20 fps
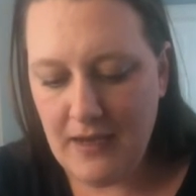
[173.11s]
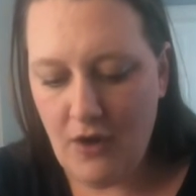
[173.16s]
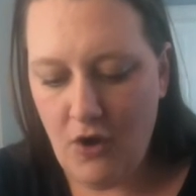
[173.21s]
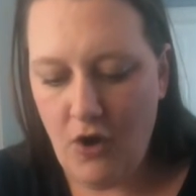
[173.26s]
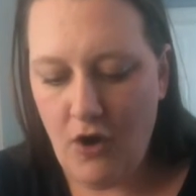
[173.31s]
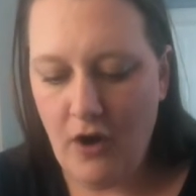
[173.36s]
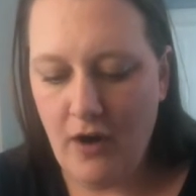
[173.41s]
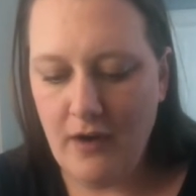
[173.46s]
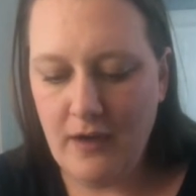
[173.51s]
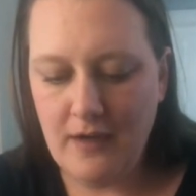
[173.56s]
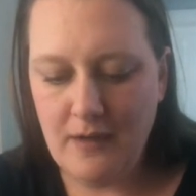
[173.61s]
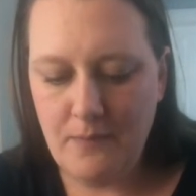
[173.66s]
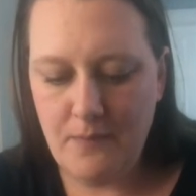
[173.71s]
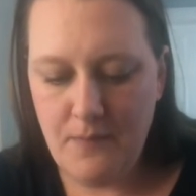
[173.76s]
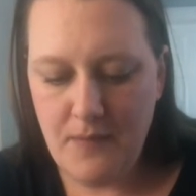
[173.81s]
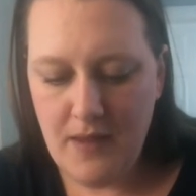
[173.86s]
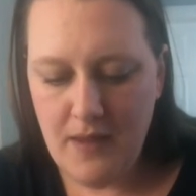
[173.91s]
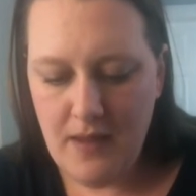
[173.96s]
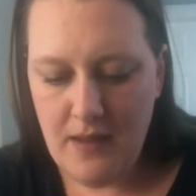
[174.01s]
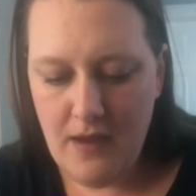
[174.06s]

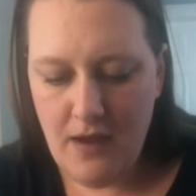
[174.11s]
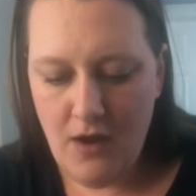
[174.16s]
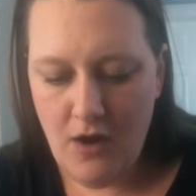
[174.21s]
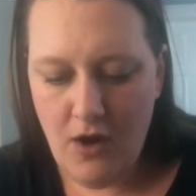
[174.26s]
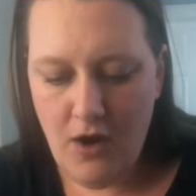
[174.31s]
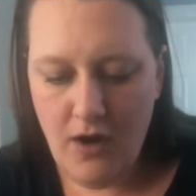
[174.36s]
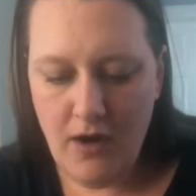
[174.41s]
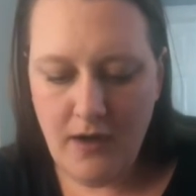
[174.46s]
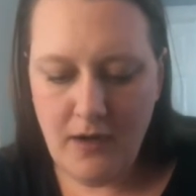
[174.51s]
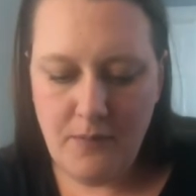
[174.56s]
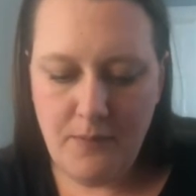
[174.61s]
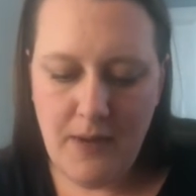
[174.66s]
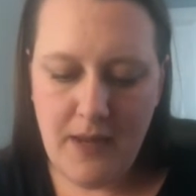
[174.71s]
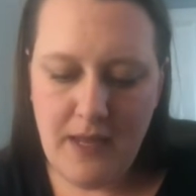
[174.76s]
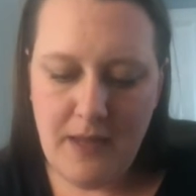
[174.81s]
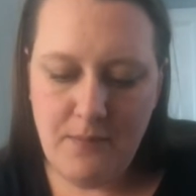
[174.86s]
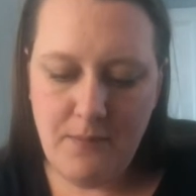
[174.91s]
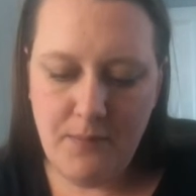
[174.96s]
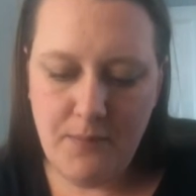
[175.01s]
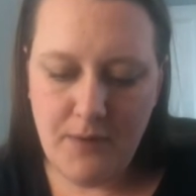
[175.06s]
heart
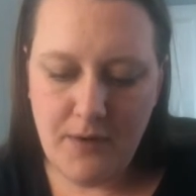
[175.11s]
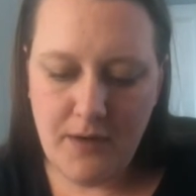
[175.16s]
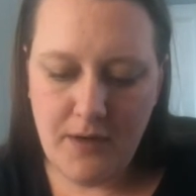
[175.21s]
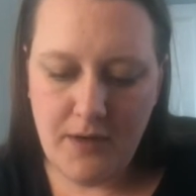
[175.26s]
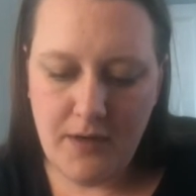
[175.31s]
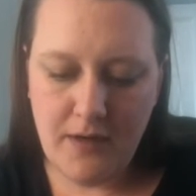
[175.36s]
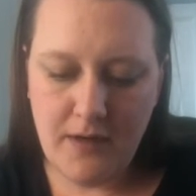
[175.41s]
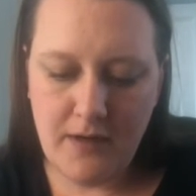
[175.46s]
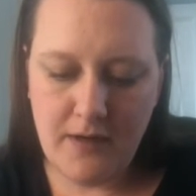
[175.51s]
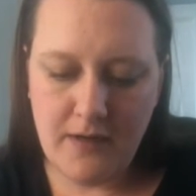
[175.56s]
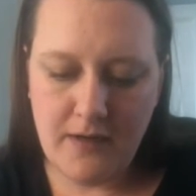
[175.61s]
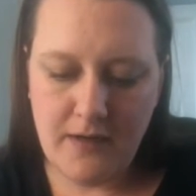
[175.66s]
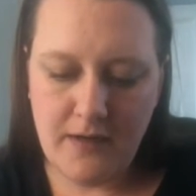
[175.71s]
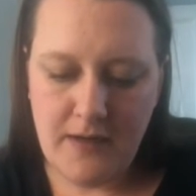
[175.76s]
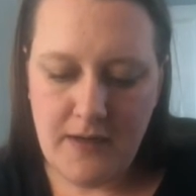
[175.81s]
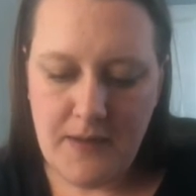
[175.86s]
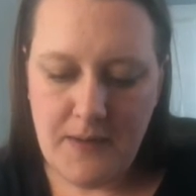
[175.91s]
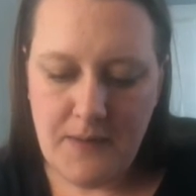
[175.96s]
paper.